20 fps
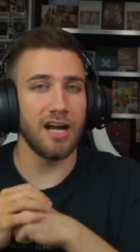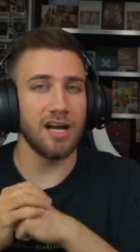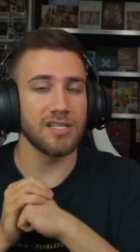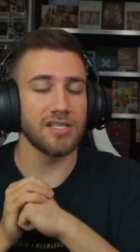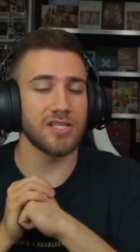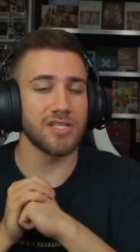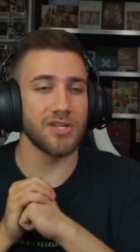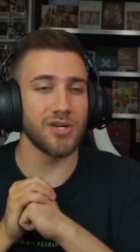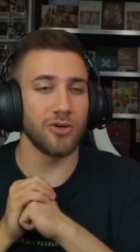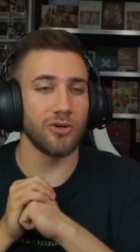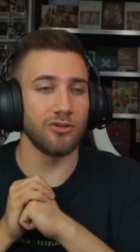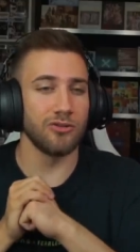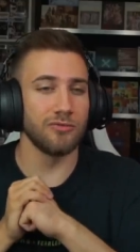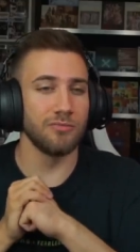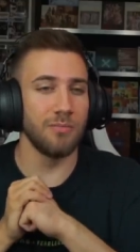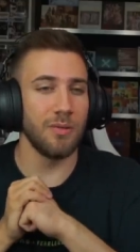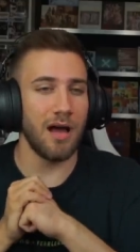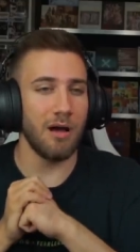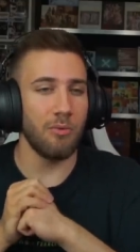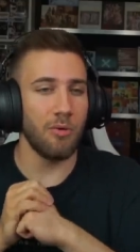
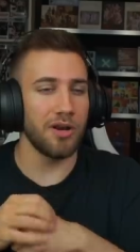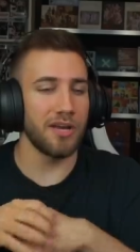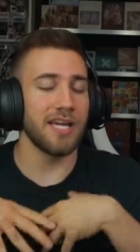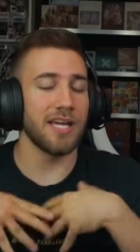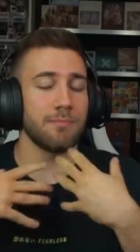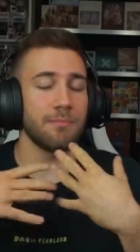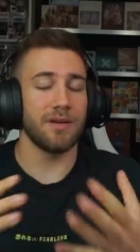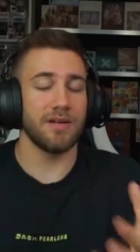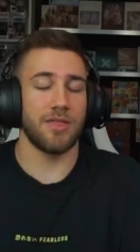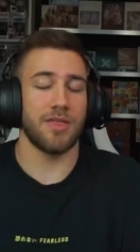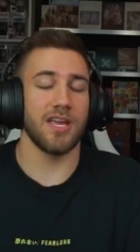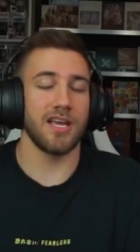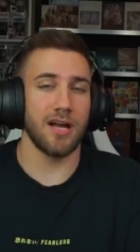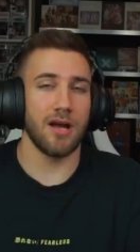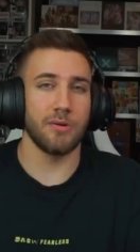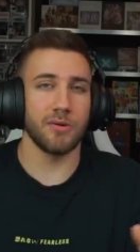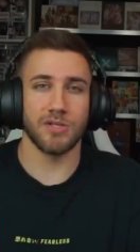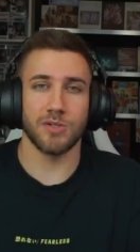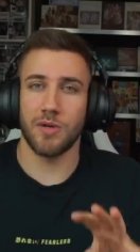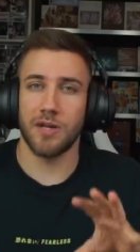So I want to get my thing
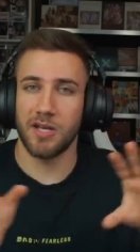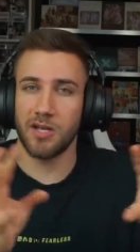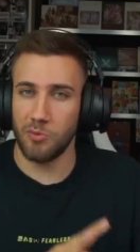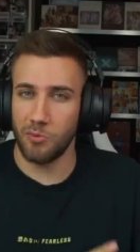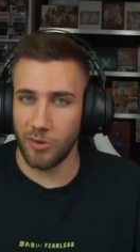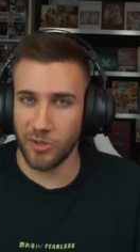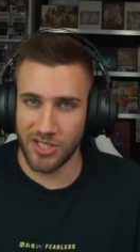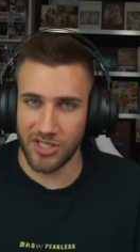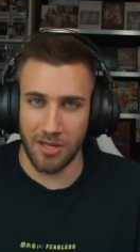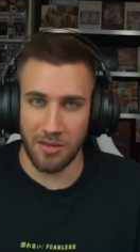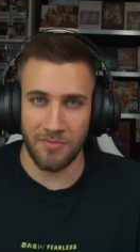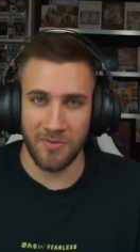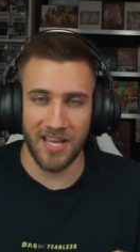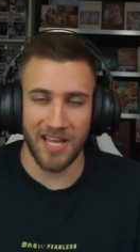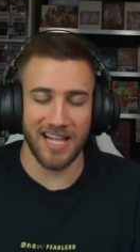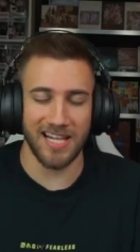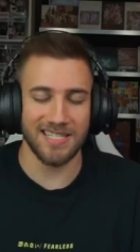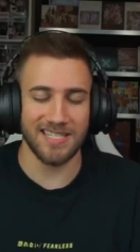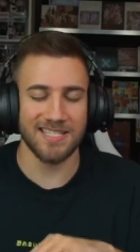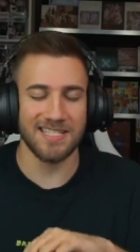out so I can watch something
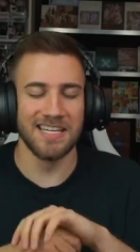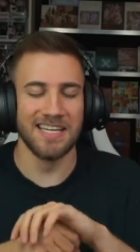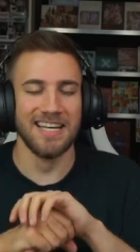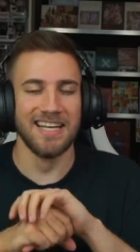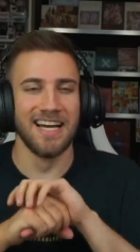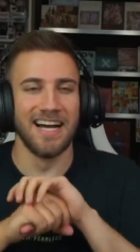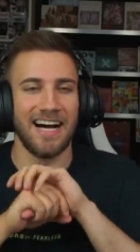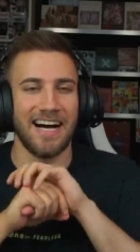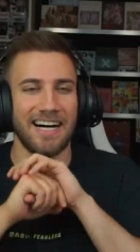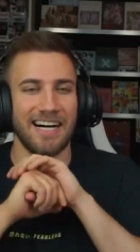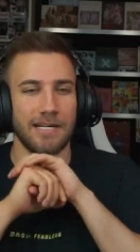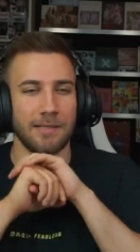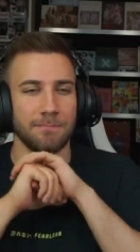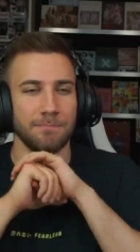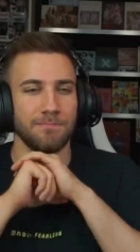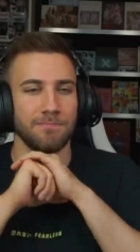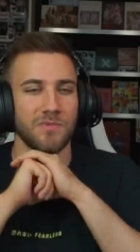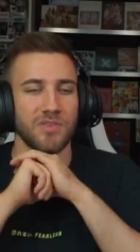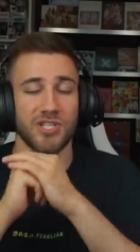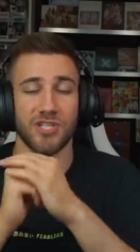else.
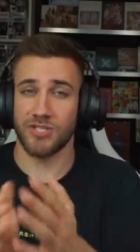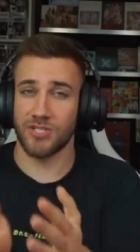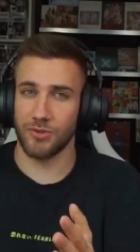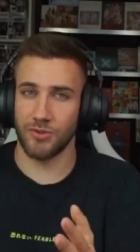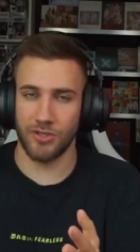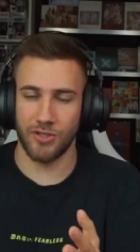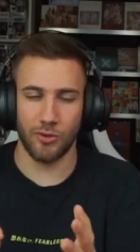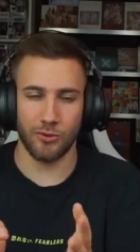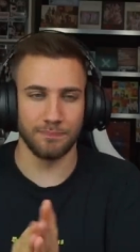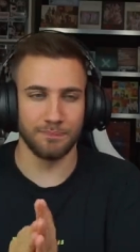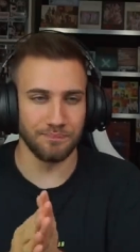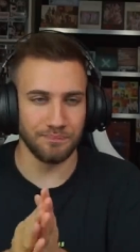Just so you know.